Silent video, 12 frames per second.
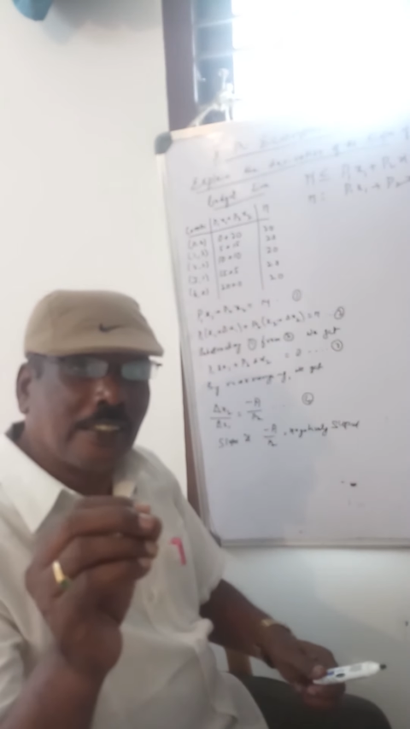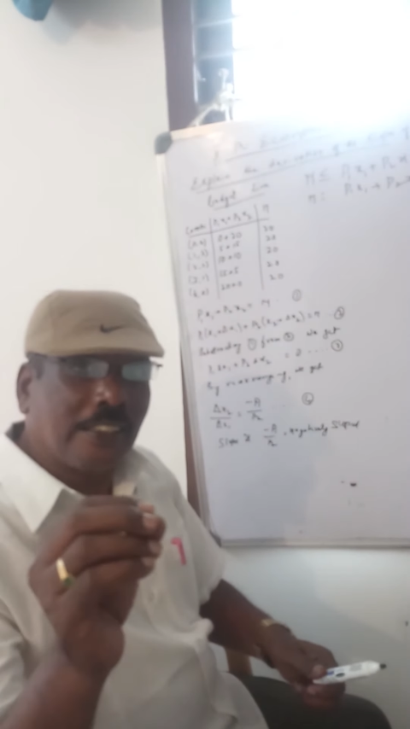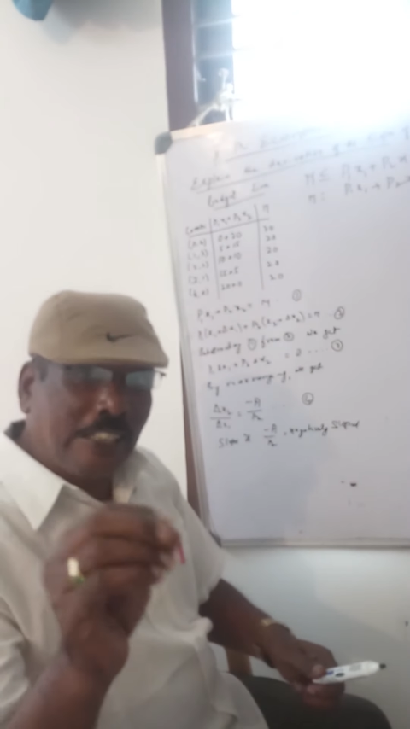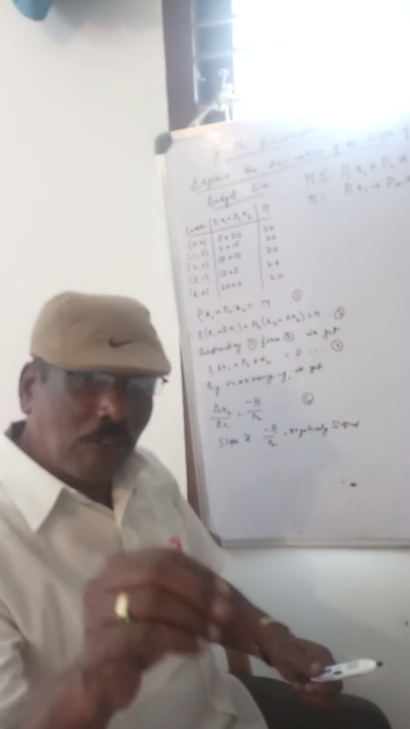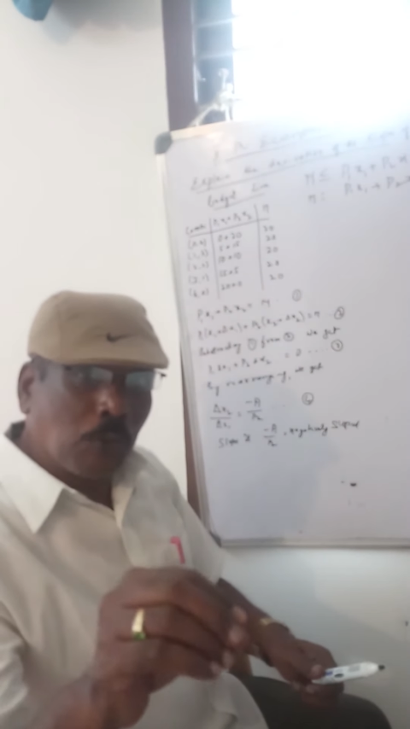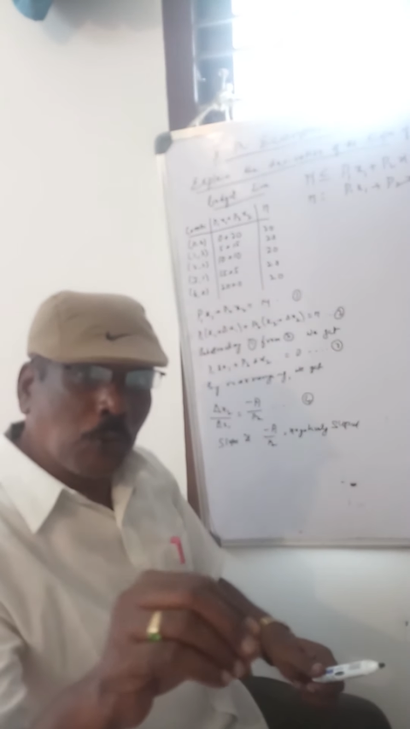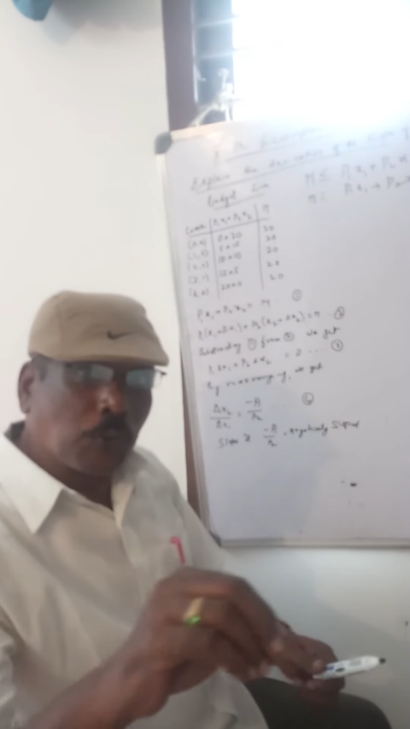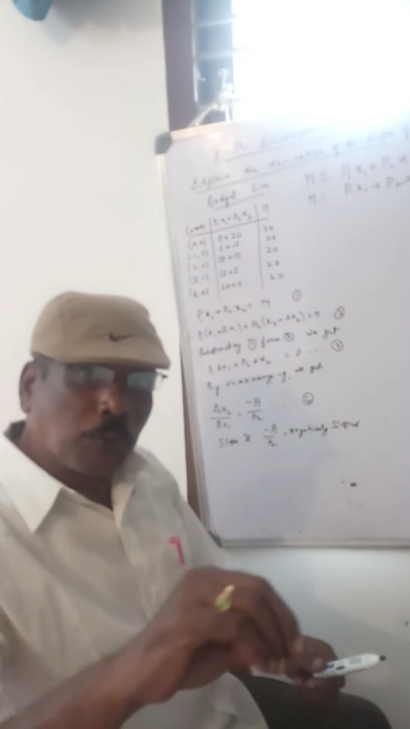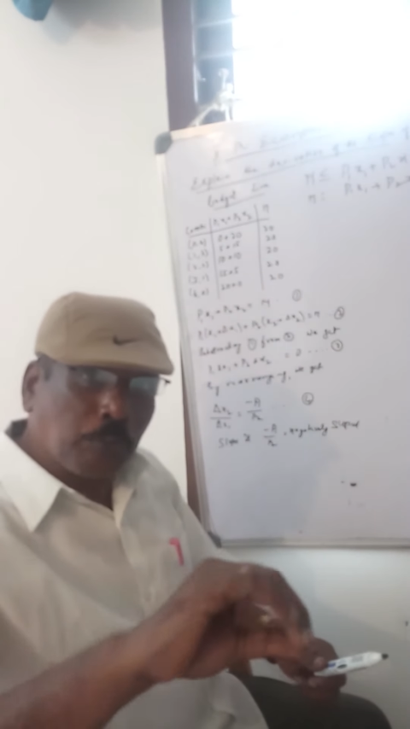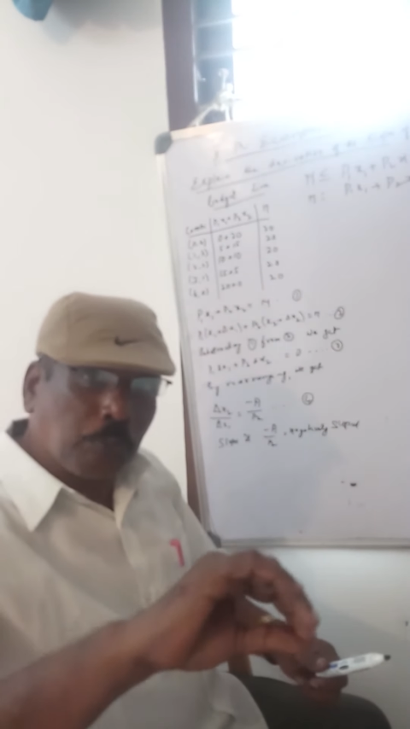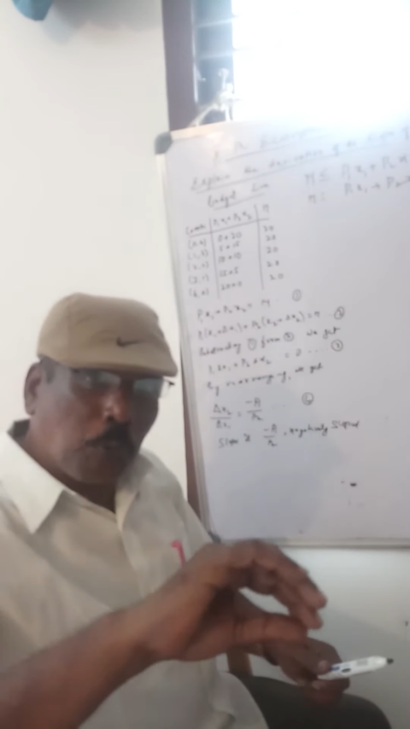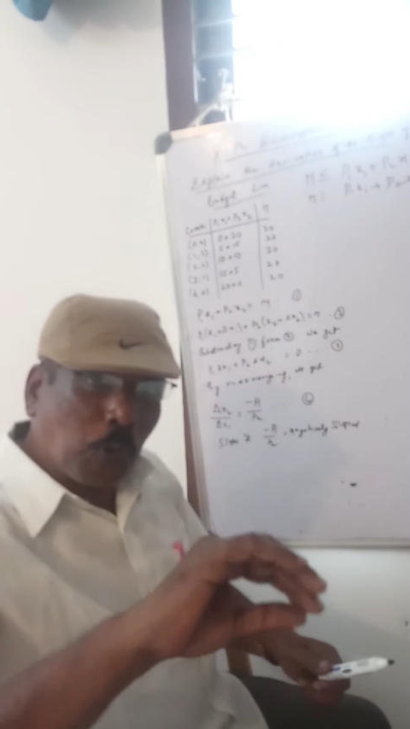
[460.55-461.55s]
includes
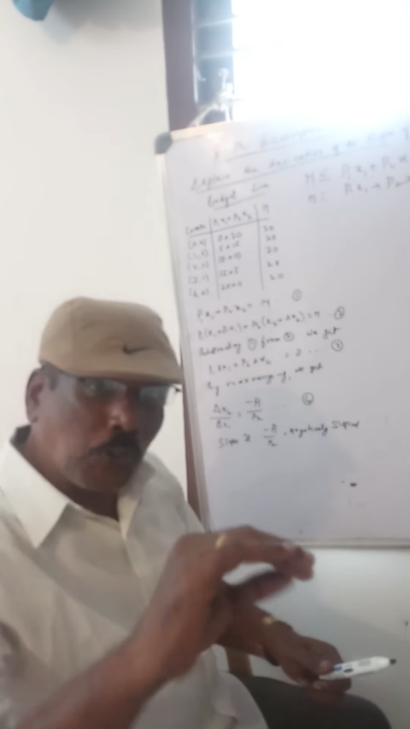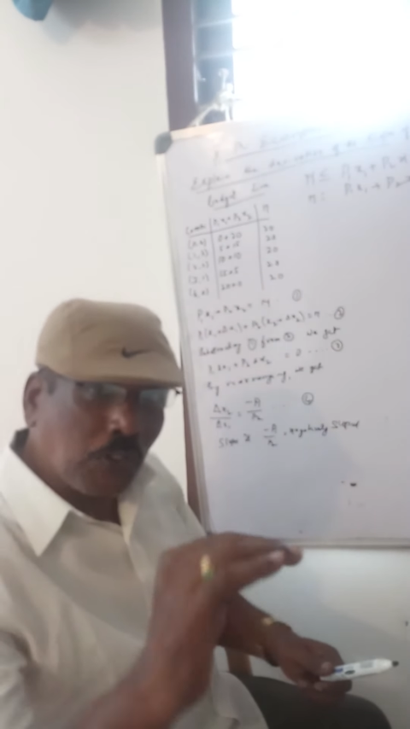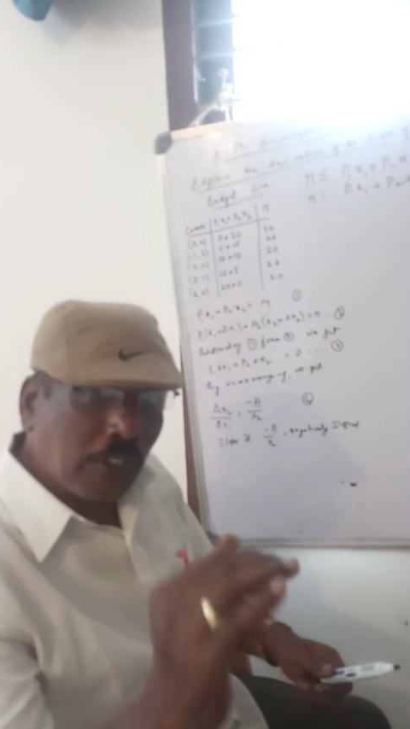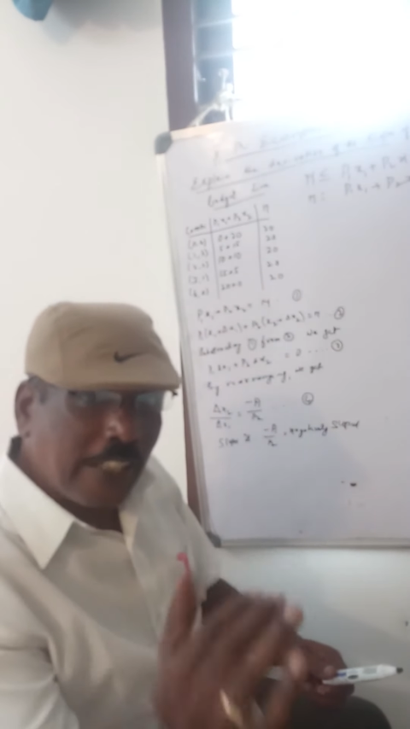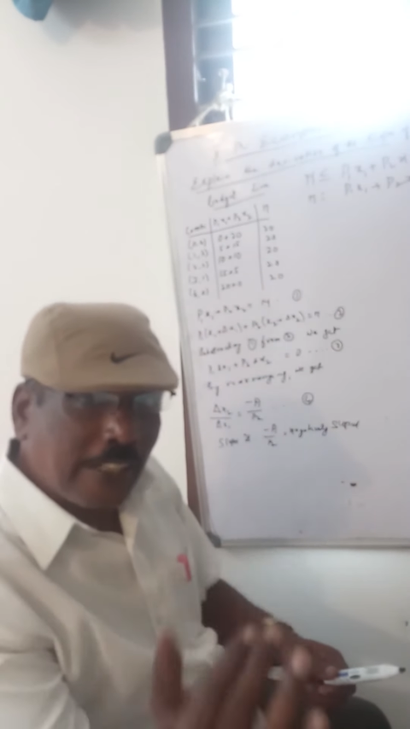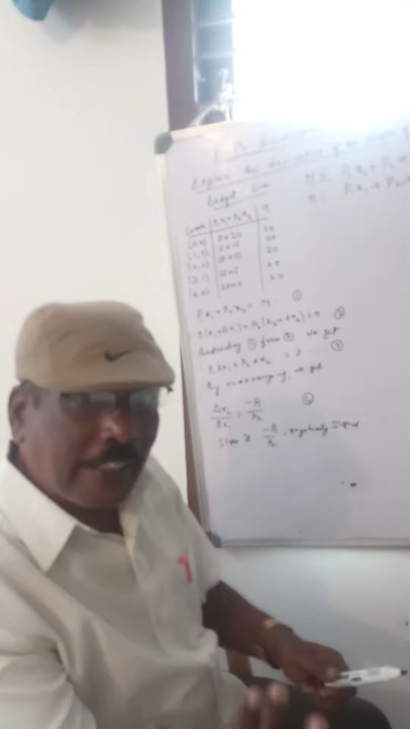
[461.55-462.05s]
both the